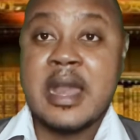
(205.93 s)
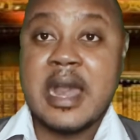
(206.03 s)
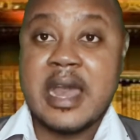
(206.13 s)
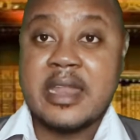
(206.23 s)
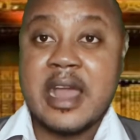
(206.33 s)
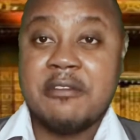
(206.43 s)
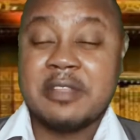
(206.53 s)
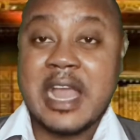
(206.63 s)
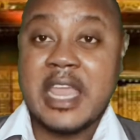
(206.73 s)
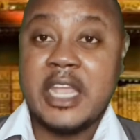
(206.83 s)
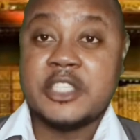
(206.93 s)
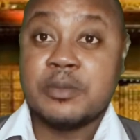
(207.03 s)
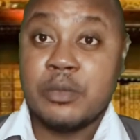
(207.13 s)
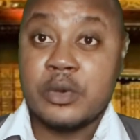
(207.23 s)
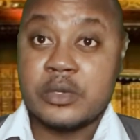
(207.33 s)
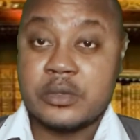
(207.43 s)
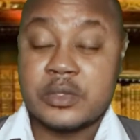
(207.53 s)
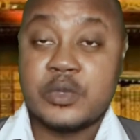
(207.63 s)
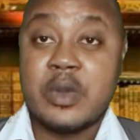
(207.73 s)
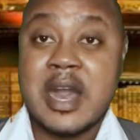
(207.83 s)
And after each
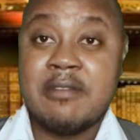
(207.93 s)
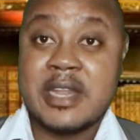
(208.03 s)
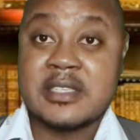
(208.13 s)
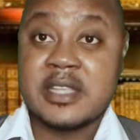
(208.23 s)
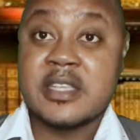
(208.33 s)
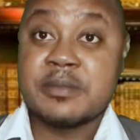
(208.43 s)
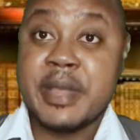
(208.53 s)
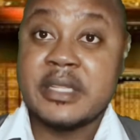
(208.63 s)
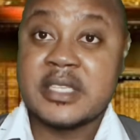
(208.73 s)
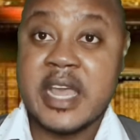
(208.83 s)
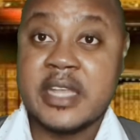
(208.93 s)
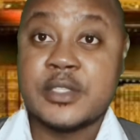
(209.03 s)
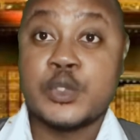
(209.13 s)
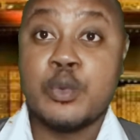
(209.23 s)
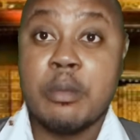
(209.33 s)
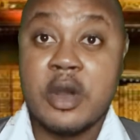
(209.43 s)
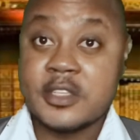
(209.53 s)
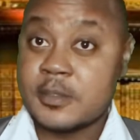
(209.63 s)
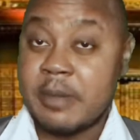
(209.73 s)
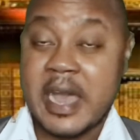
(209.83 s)
modules, you have an assessment test. You
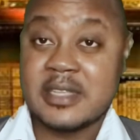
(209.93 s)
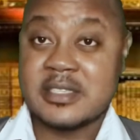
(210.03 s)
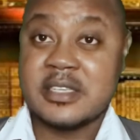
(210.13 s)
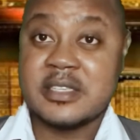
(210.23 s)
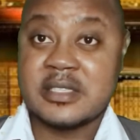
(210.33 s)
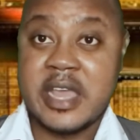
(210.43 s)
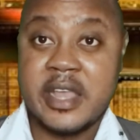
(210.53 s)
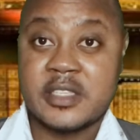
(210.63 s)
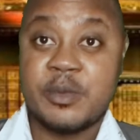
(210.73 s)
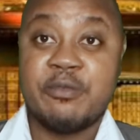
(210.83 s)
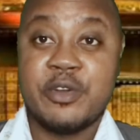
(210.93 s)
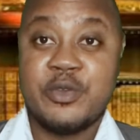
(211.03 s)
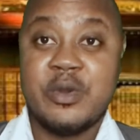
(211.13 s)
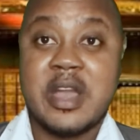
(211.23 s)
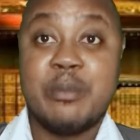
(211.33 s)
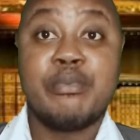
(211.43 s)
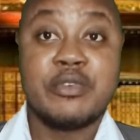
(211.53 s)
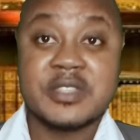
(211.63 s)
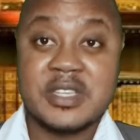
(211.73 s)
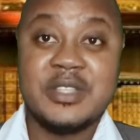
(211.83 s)
must pass this test before you can
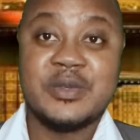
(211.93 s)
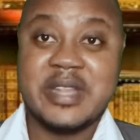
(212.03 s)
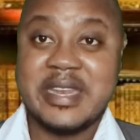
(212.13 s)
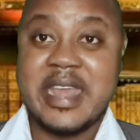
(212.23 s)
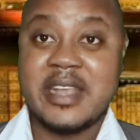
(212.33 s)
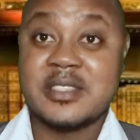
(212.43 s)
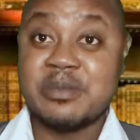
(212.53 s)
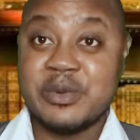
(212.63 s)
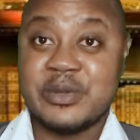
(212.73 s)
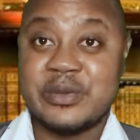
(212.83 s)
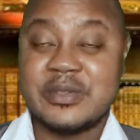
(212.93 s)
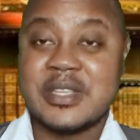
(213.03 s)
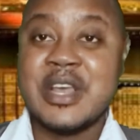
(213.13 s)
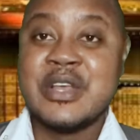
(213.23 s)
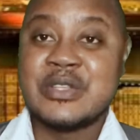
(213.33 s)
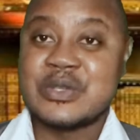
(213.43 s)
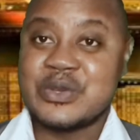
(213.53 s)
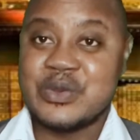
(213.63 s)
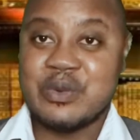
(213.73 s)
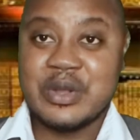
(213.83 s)
proceed to the next modules, so
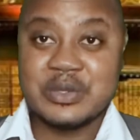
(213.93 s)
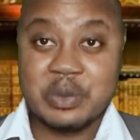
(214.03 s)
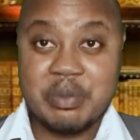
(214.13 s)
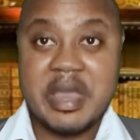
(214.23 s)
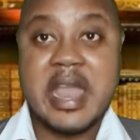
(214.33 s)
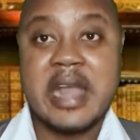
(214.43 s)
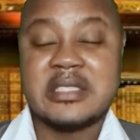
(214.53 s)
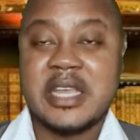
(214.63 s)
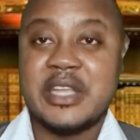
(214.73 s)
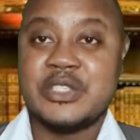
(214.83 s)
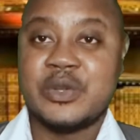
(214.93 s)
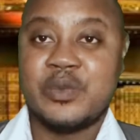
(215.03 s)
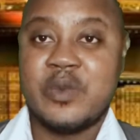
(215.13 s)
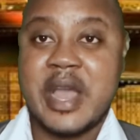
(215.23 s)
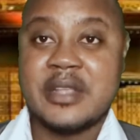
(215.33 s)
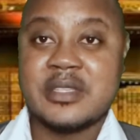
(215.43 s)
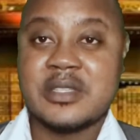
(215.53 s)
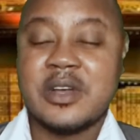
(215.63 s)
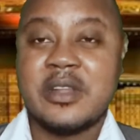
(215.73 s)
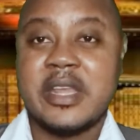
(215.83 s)
you want to pay attention while
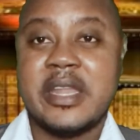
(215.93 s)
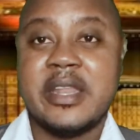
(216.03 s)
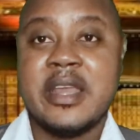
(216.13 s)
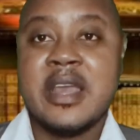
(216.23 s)
studying.